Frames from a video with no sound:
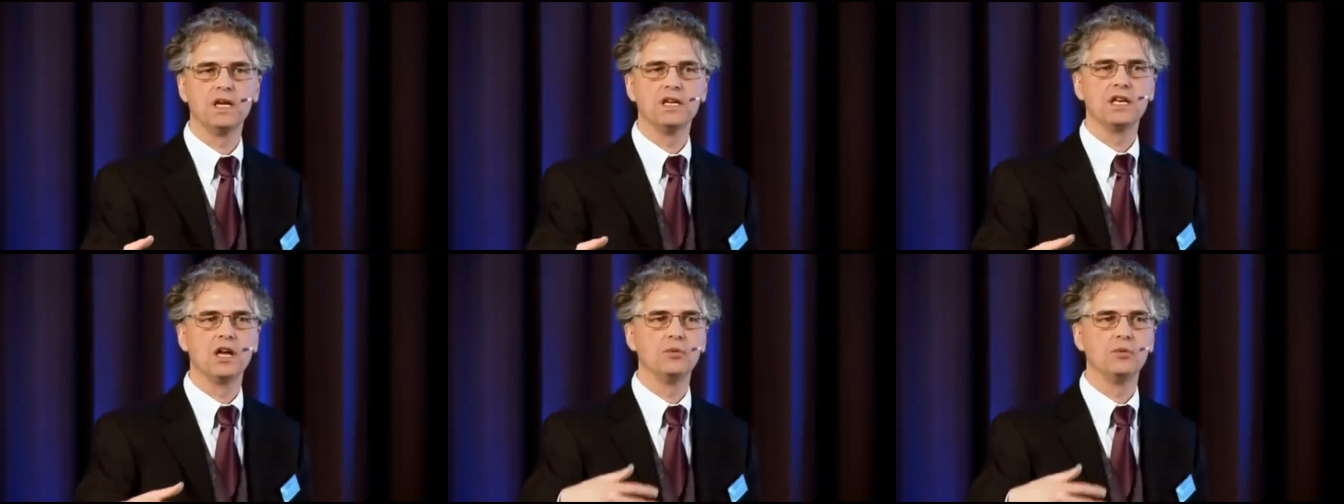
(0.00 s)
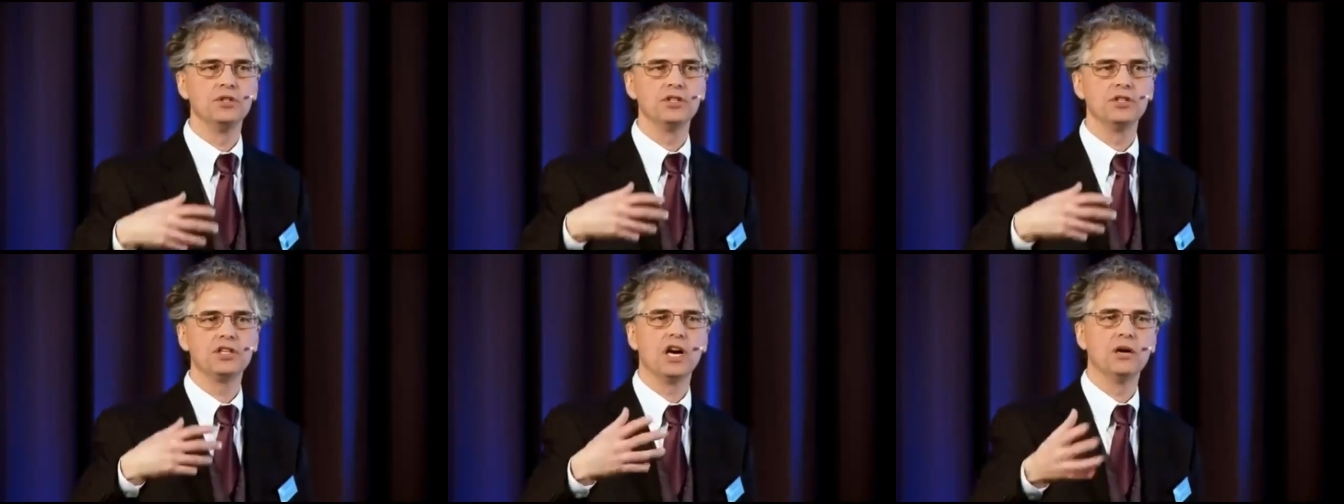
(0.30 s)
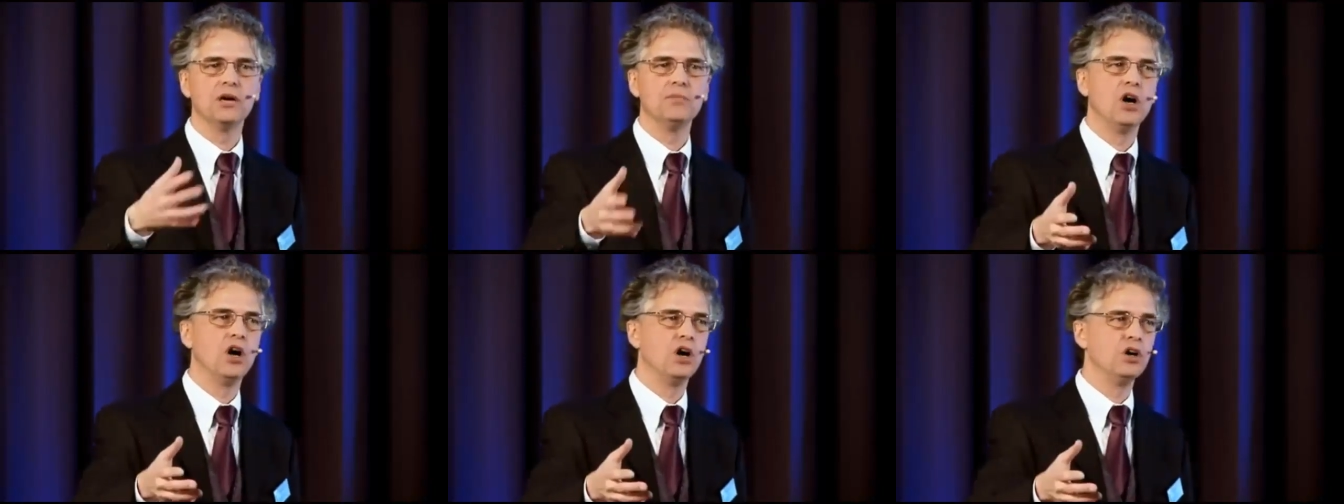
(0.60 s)
Now, when you
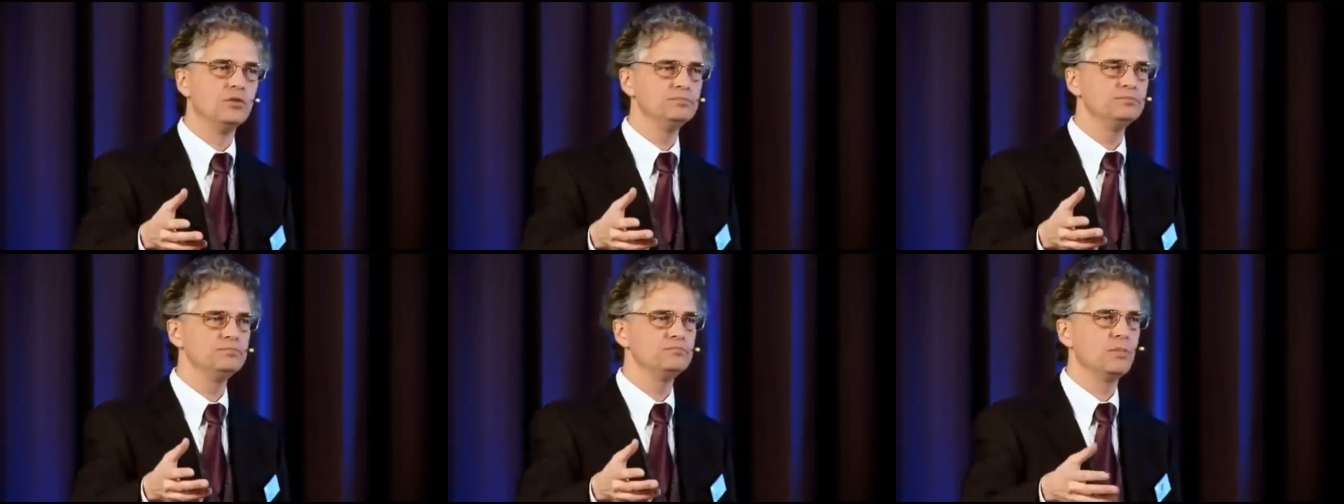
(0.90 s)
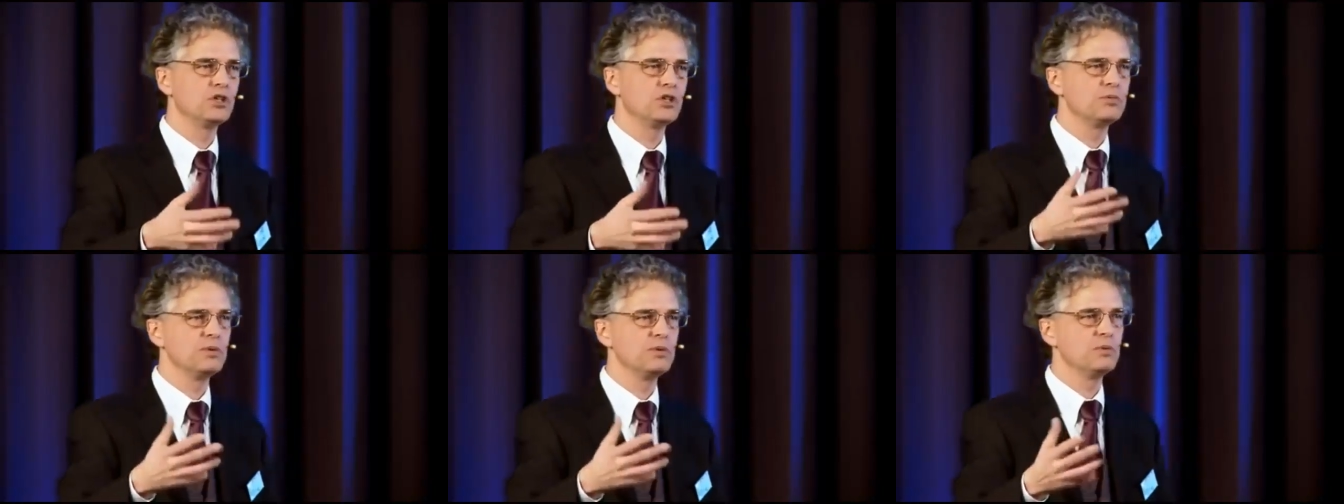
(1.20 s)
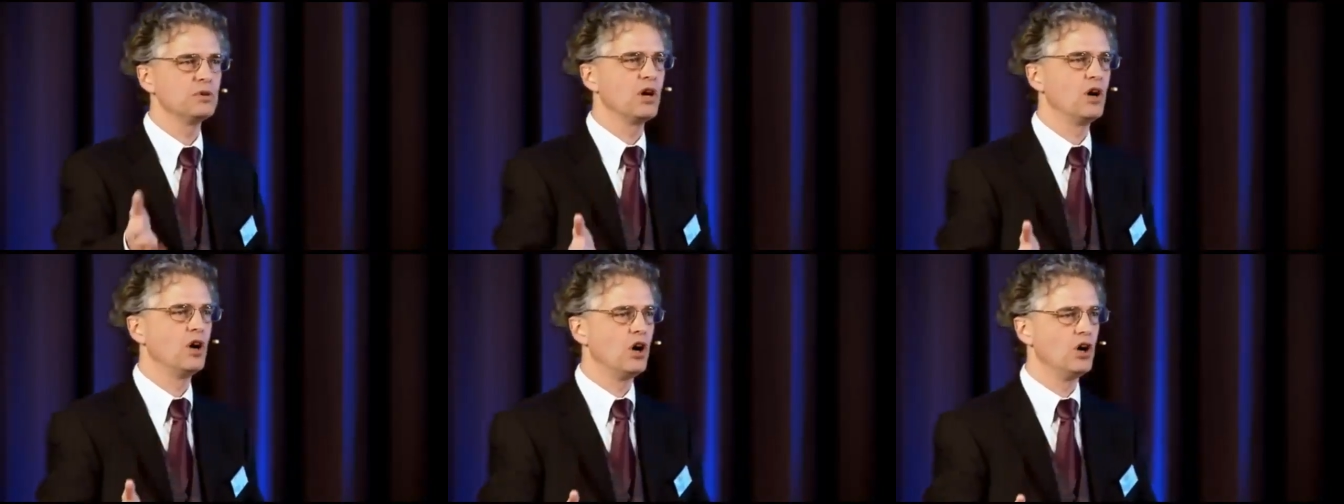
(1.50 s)
come home, most people
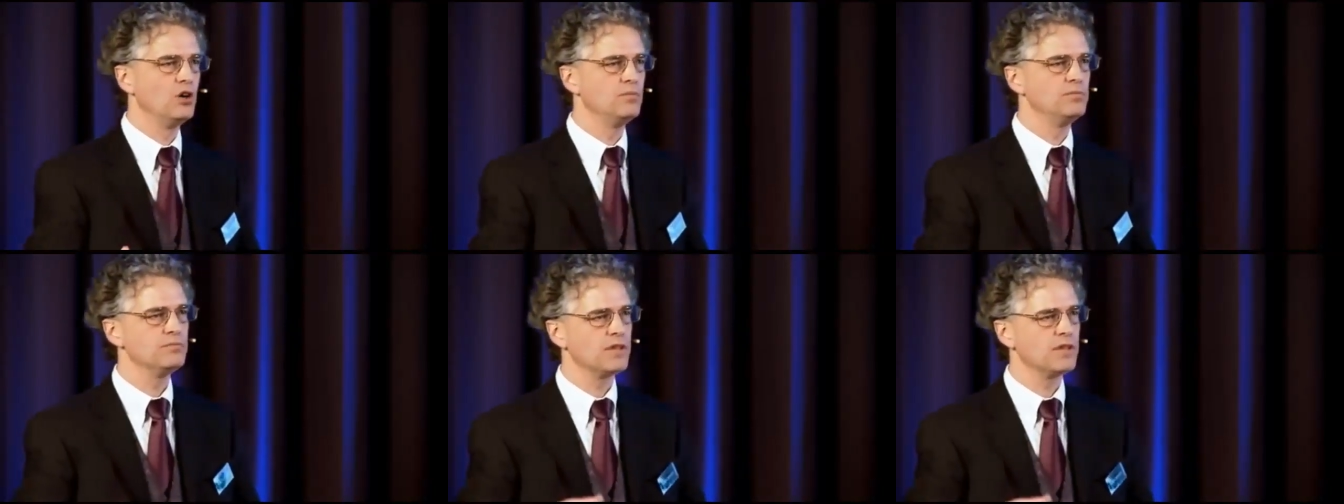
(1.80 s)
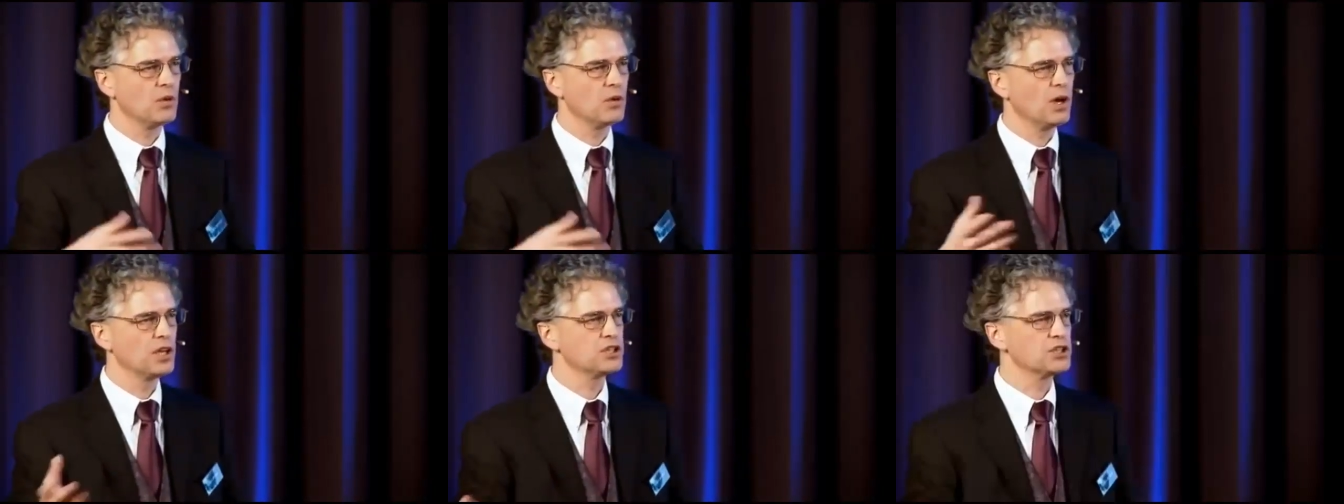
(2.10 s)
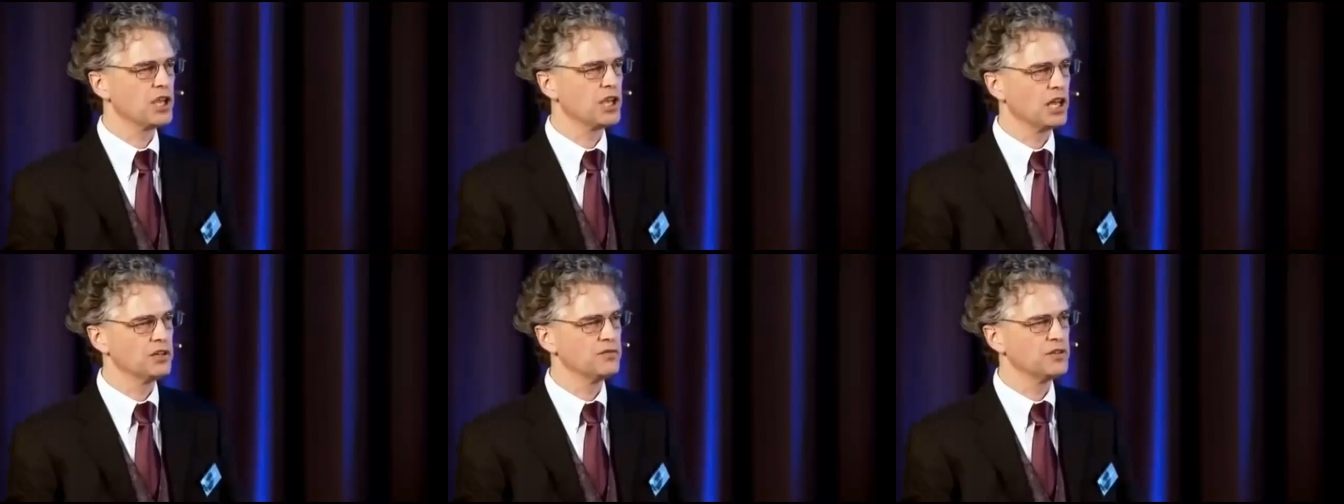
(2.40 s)
go home, they watch
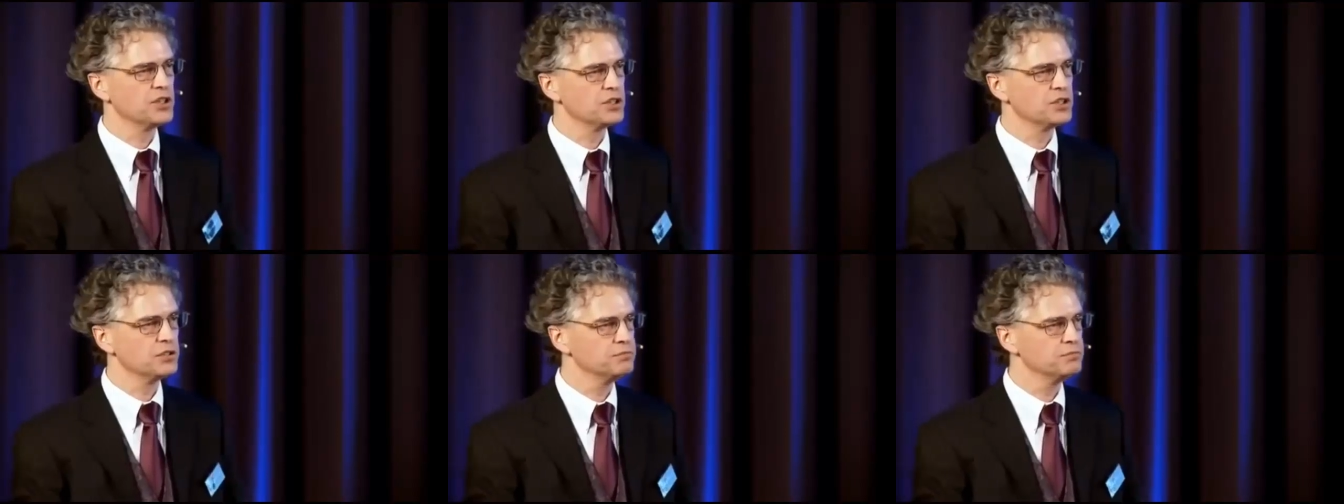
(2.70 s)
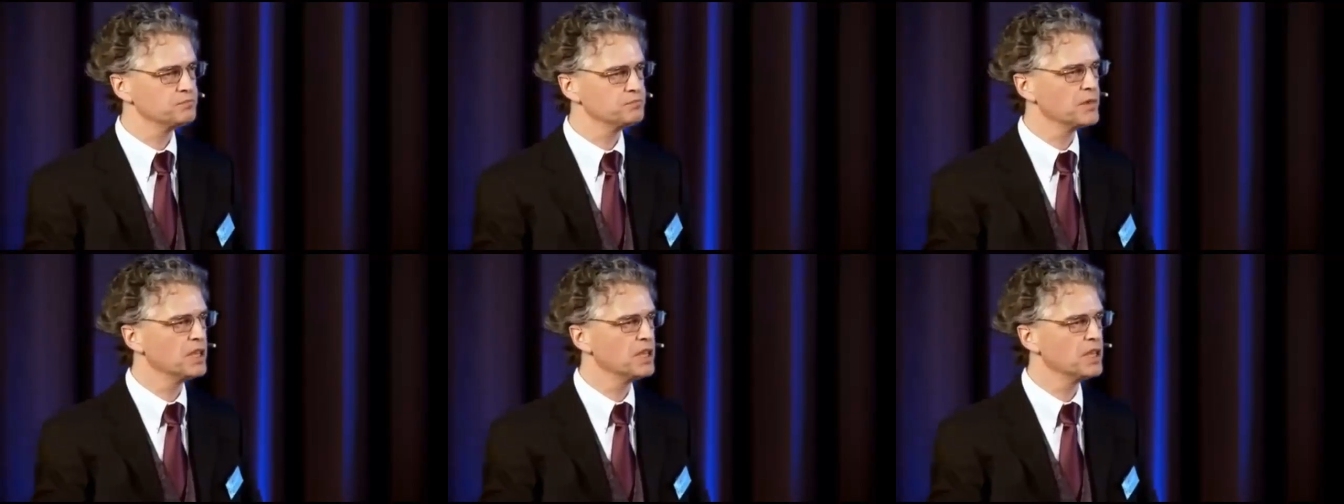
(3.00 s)
television.